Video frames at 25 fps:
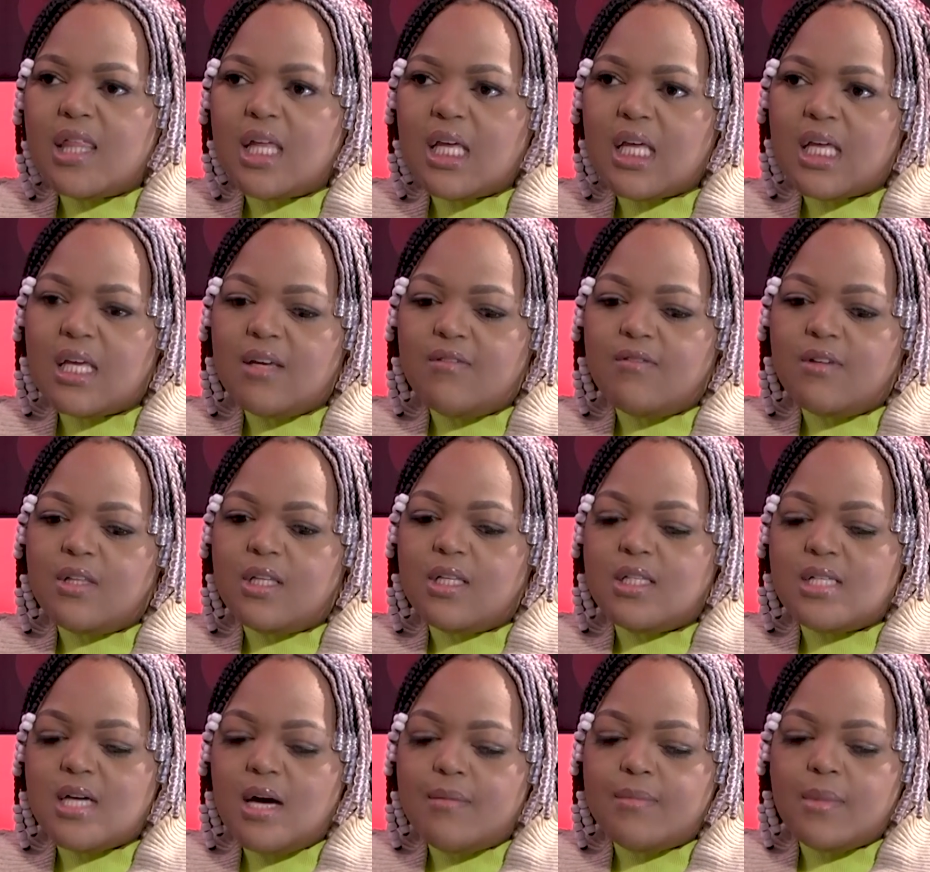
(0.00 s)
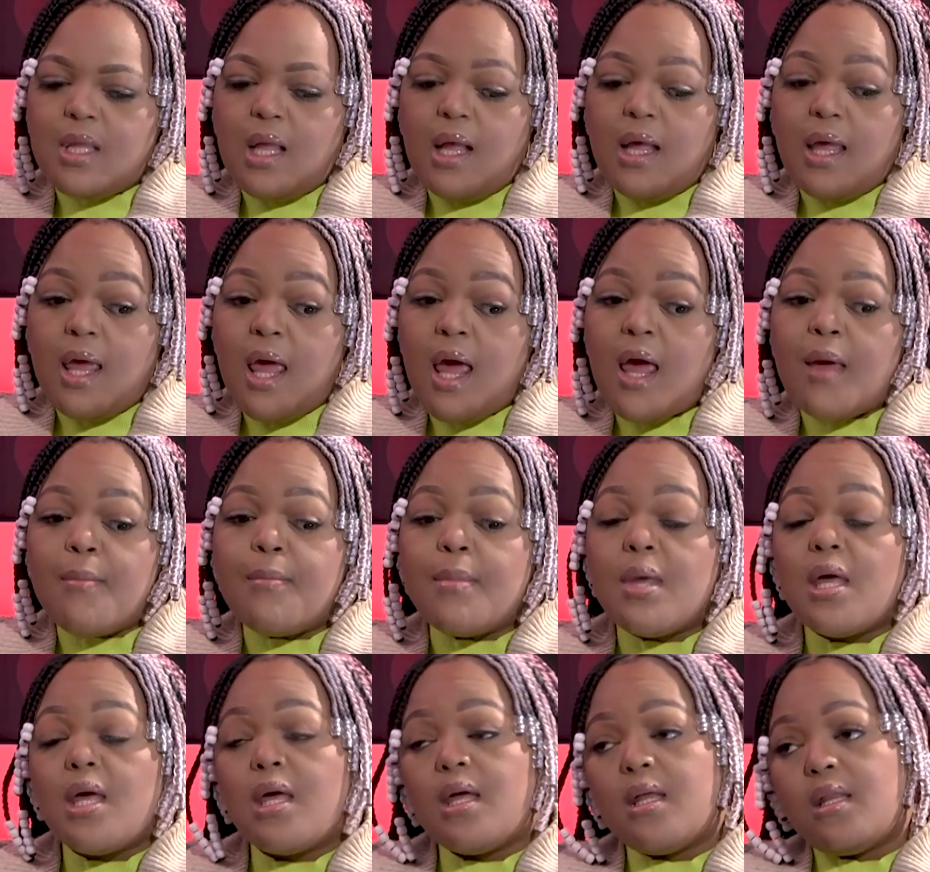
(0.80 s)
think even the time that I came
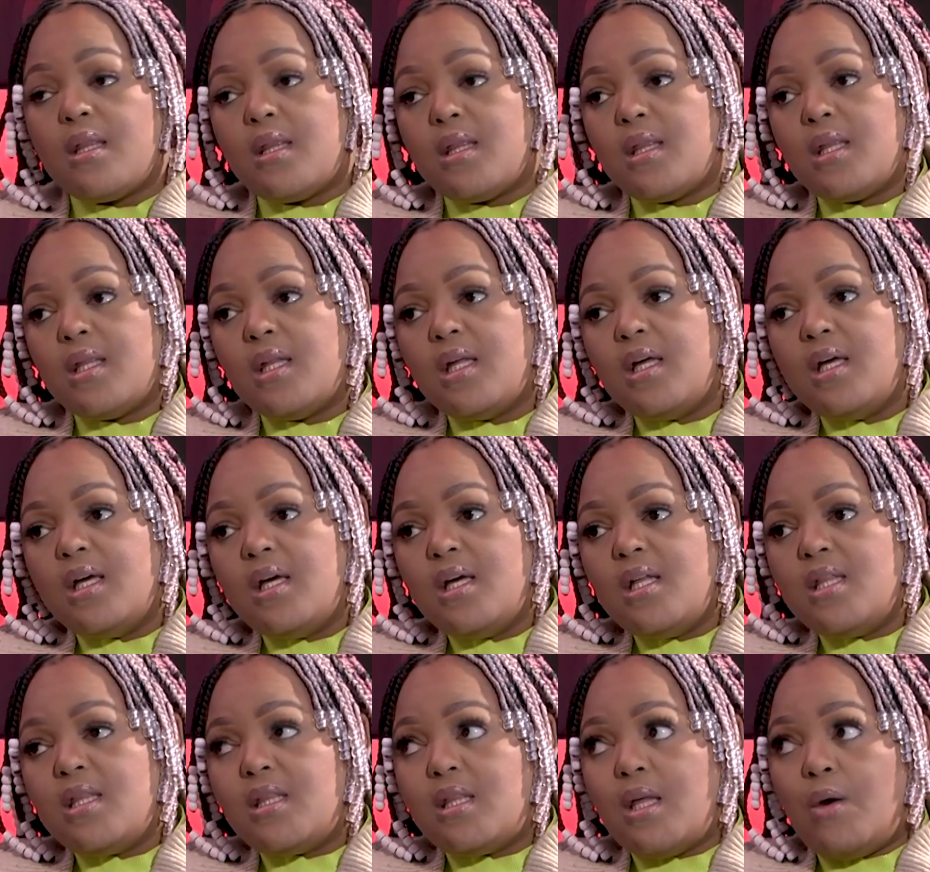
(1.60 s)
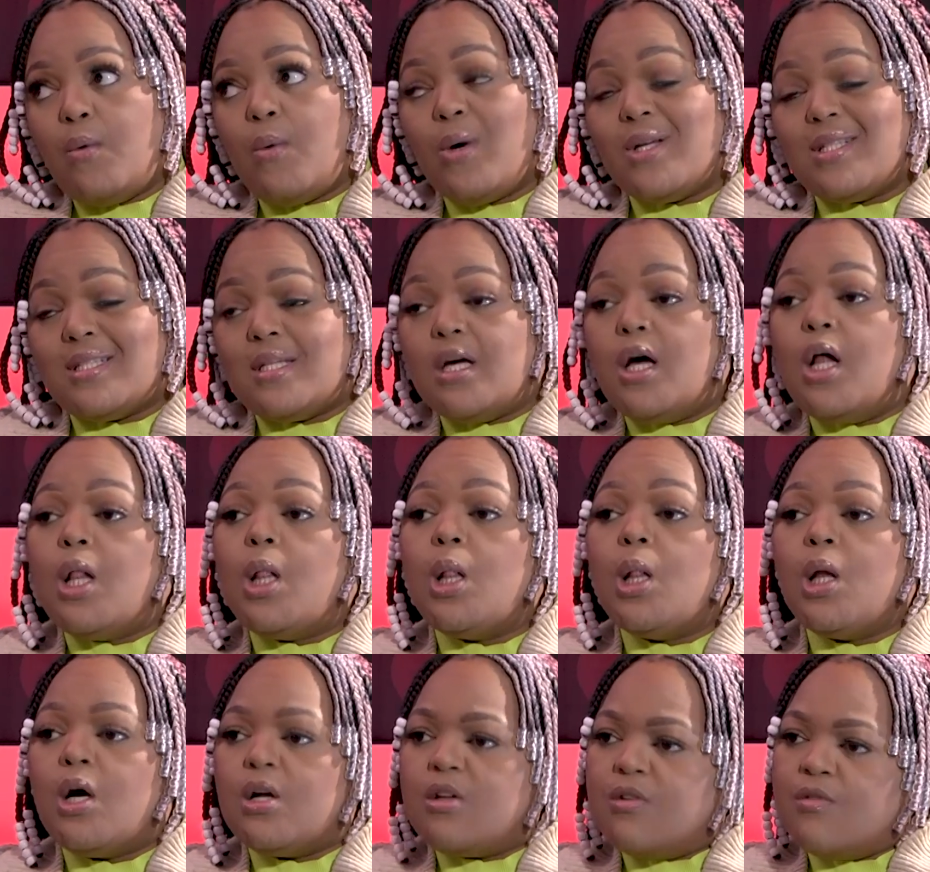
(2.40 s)
in, there was a
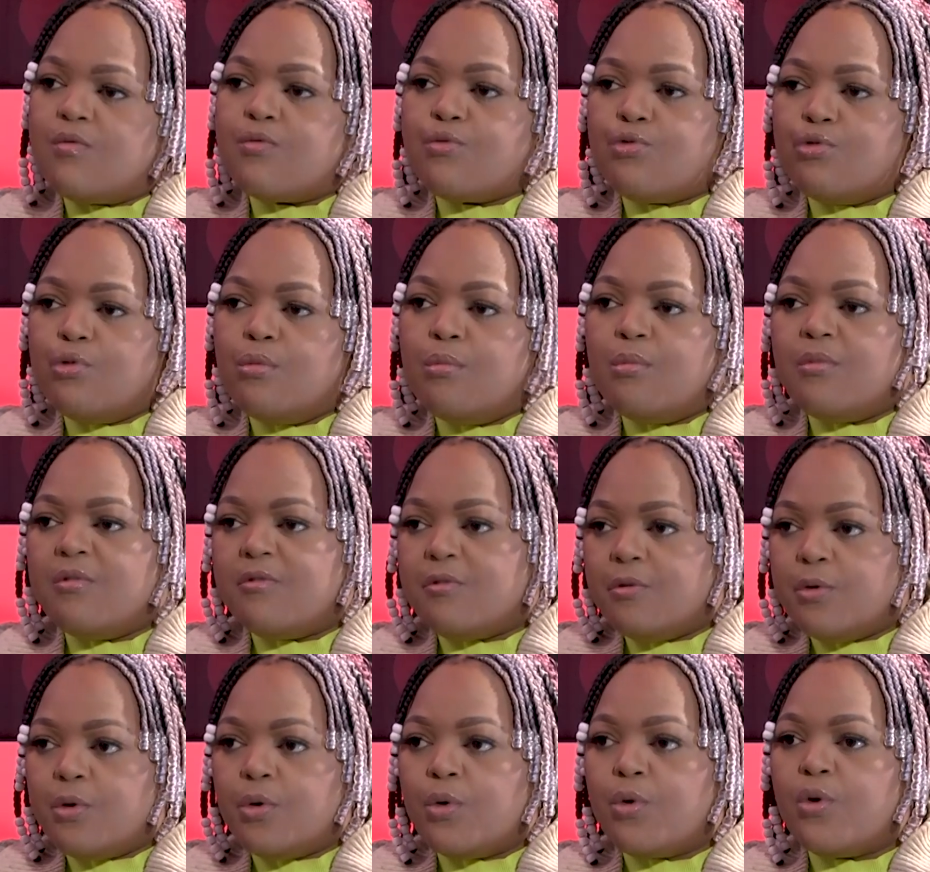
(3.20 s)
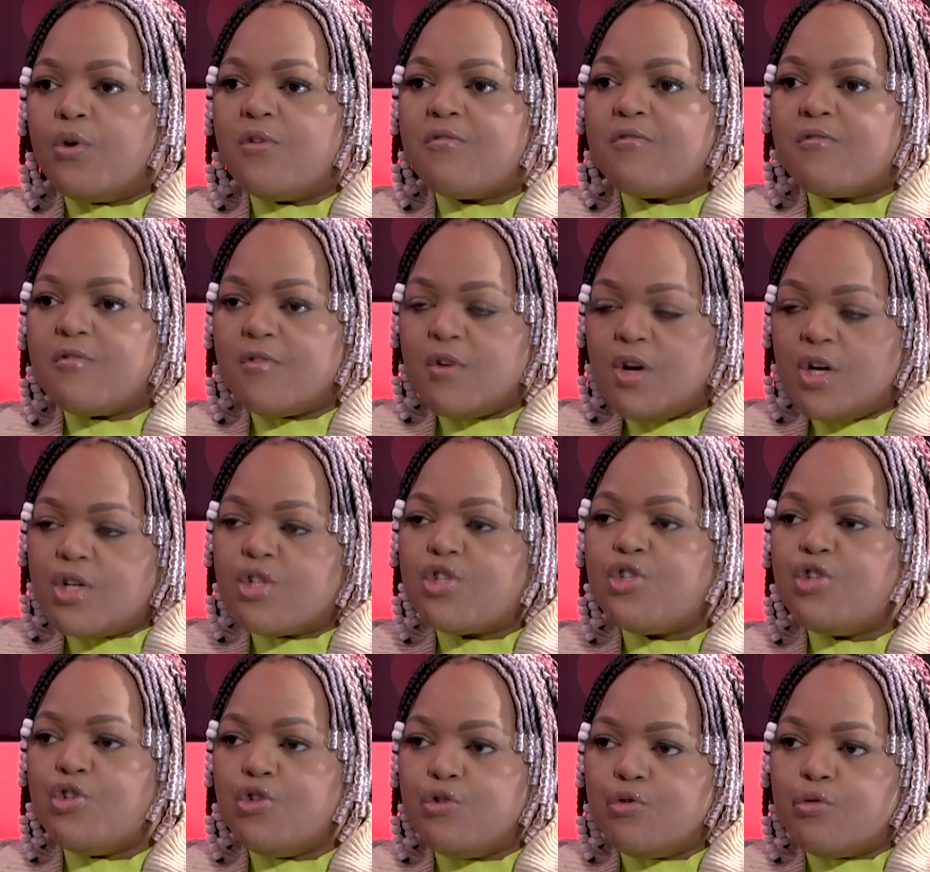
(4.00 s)
lot of room for
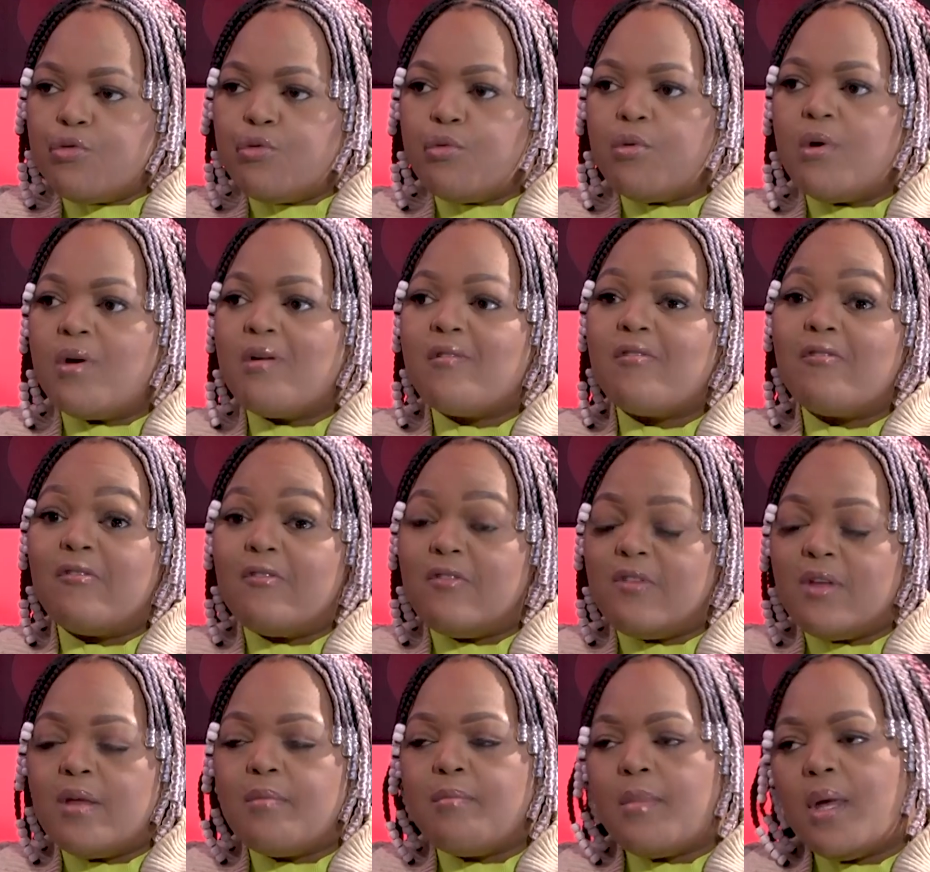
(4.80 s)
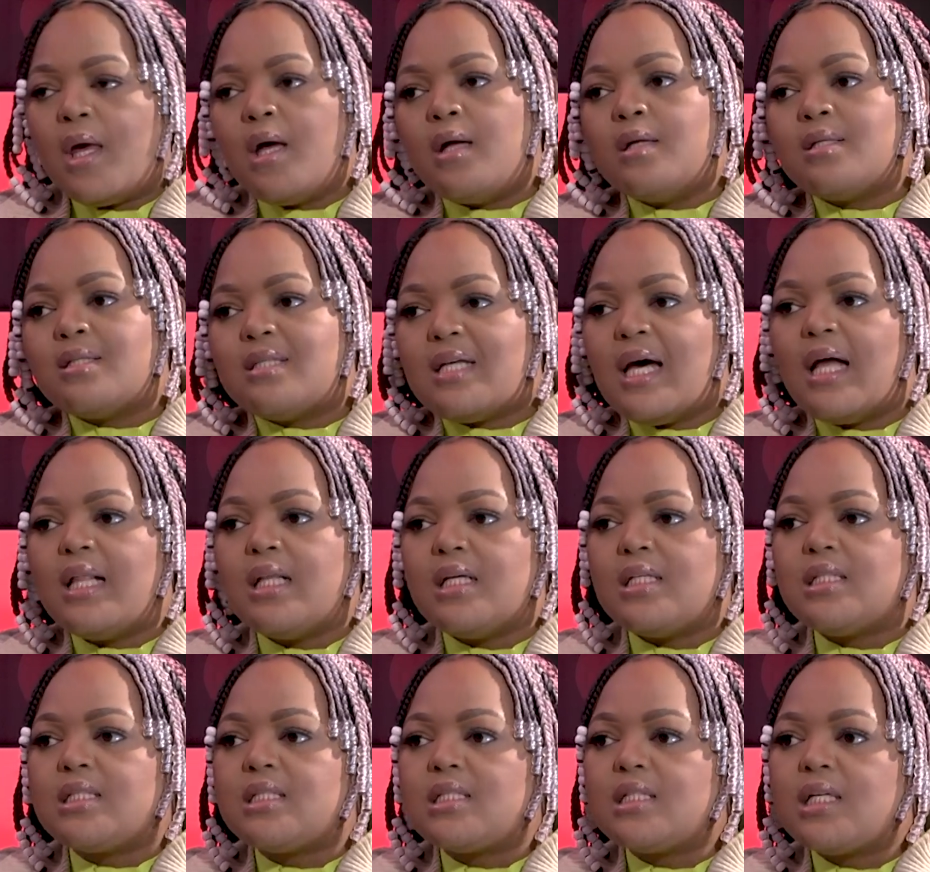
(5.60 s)
fresh, new female
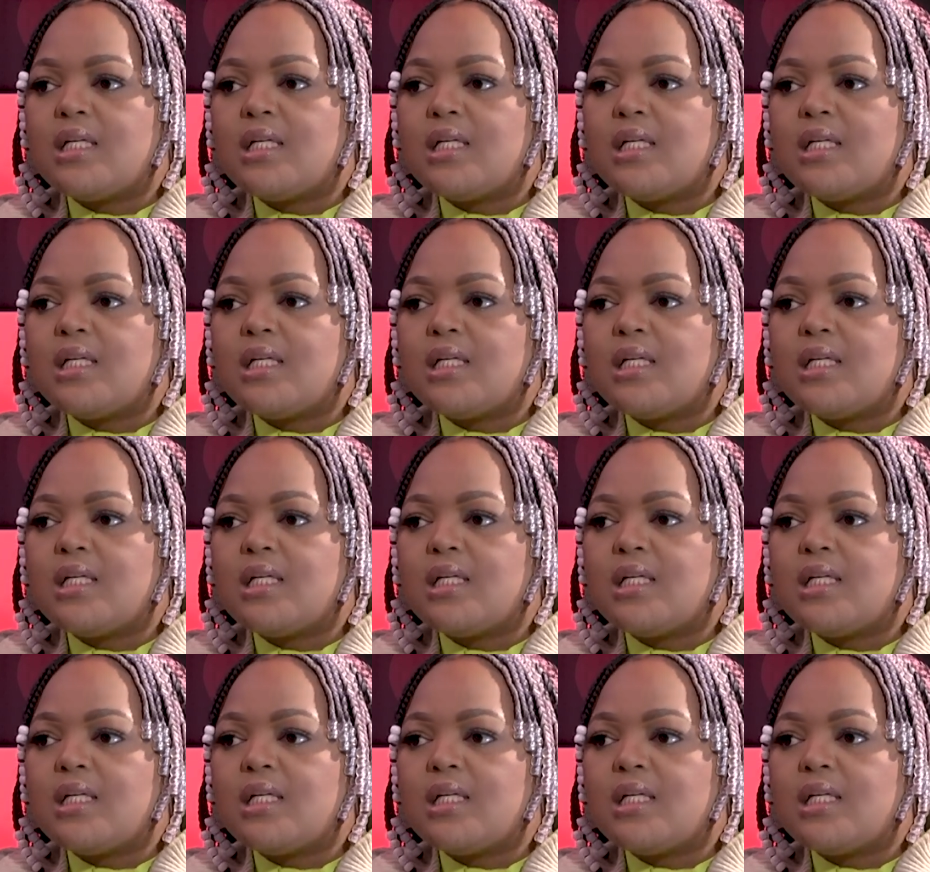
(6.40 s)
talent.